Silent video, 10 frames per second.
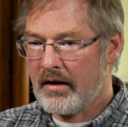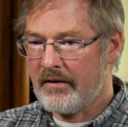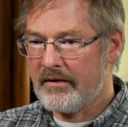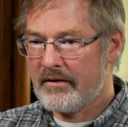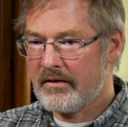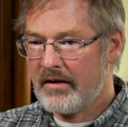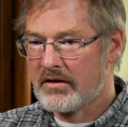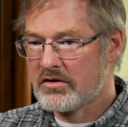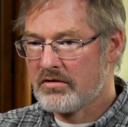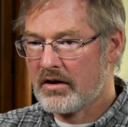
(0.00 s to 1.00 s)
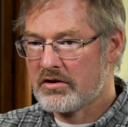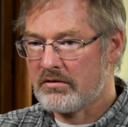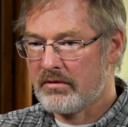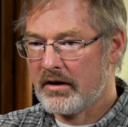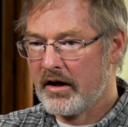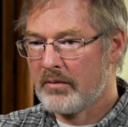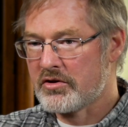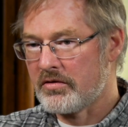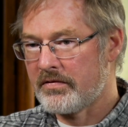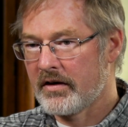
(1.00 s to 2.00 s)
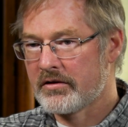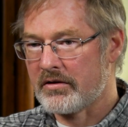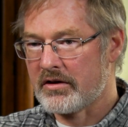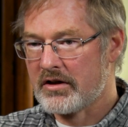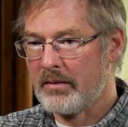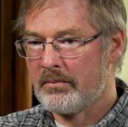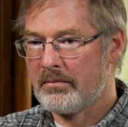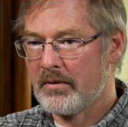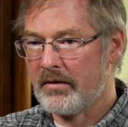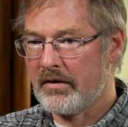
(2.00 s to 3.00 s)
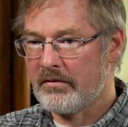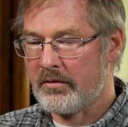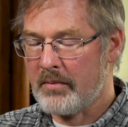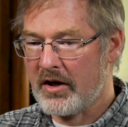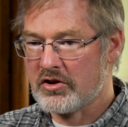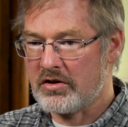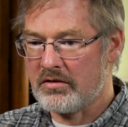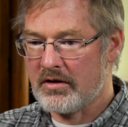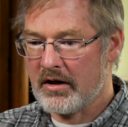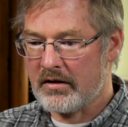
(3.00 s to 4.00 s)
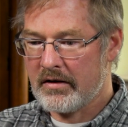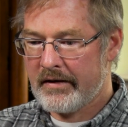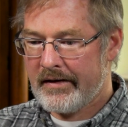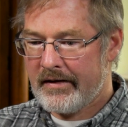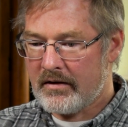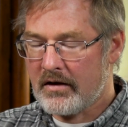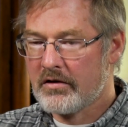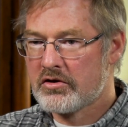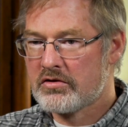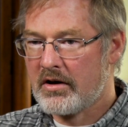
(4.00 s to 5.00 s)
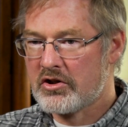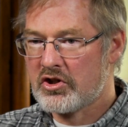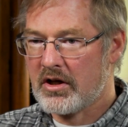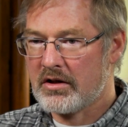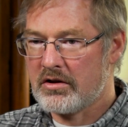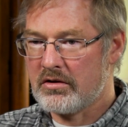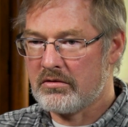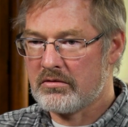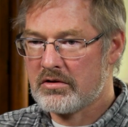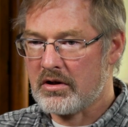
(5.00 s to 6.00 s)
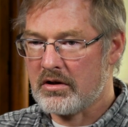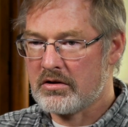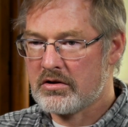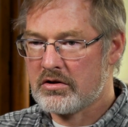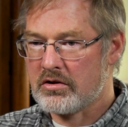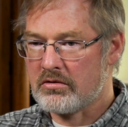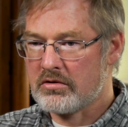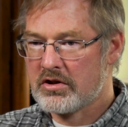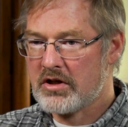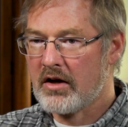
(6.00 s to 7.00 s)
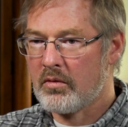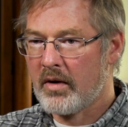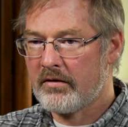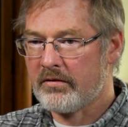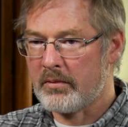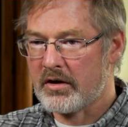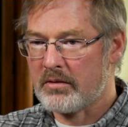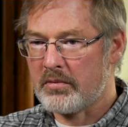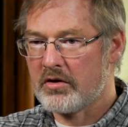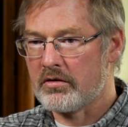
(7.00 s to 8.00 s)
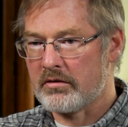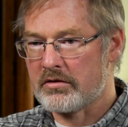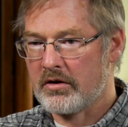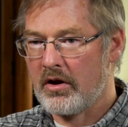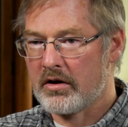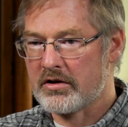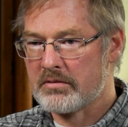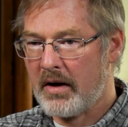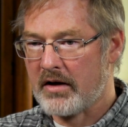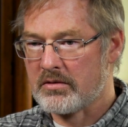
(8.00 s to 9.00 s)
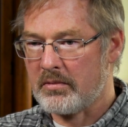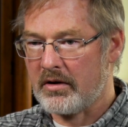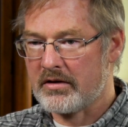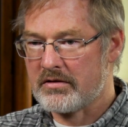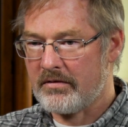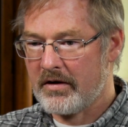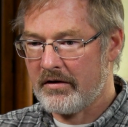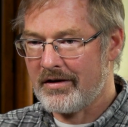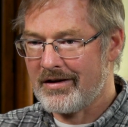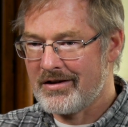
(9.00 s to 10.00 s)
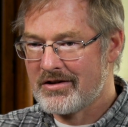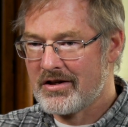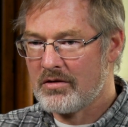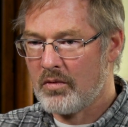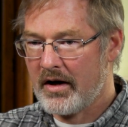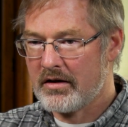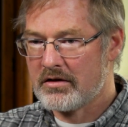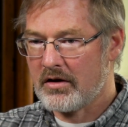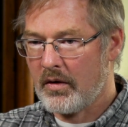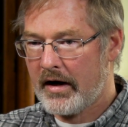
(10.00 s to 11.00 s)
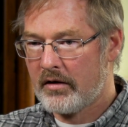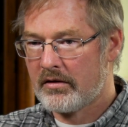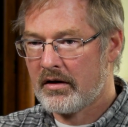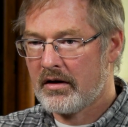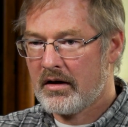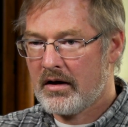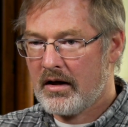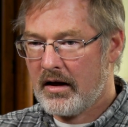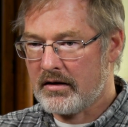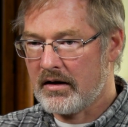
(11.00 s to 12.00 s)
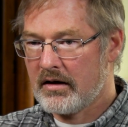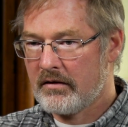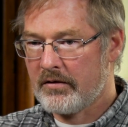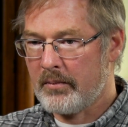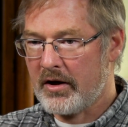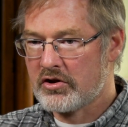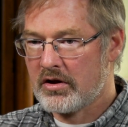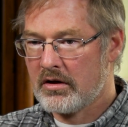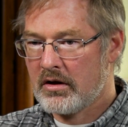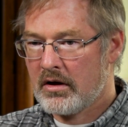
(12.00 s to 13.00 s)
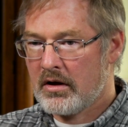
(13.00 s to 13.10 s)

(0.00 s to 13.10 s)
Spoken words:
And that strategy really helps you filter the type of information you get. The other strategy I'd use is to stay away from the computer as long as possible. It's a very easy way to go out and get information,